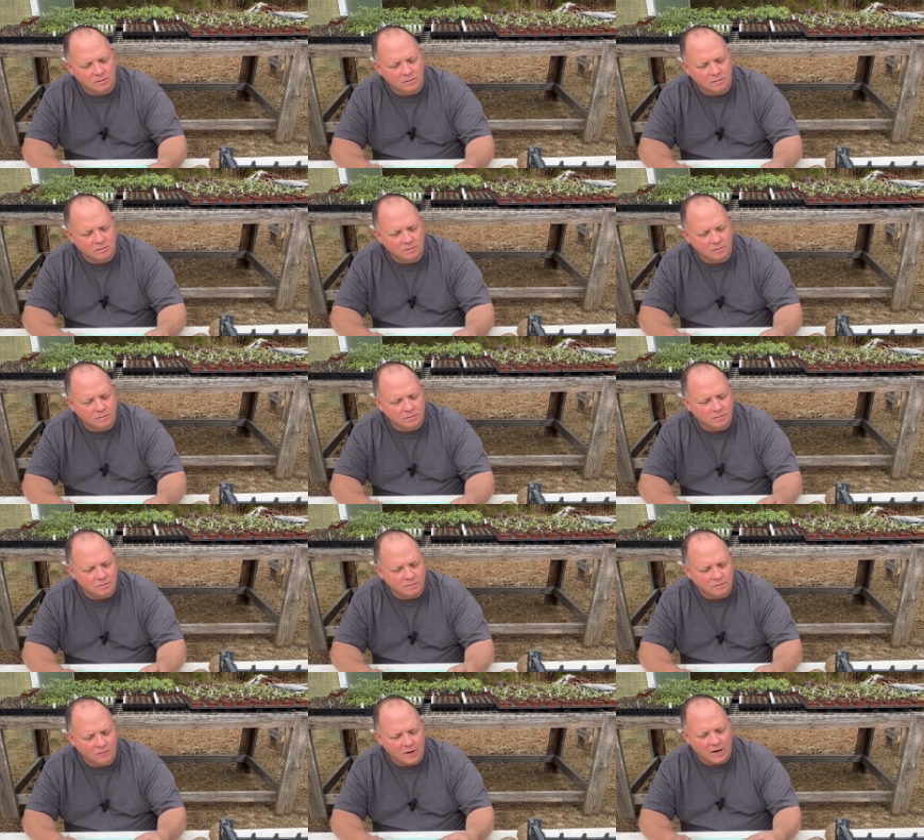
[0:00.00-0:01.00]

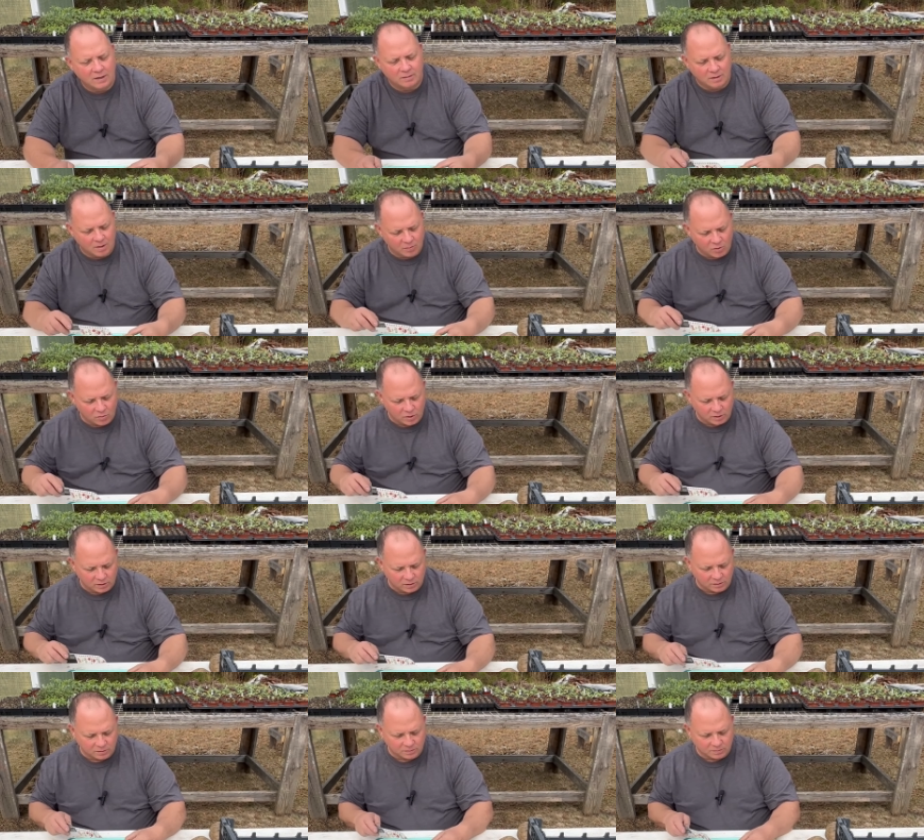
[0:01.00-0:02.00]
In fact, I'm going to.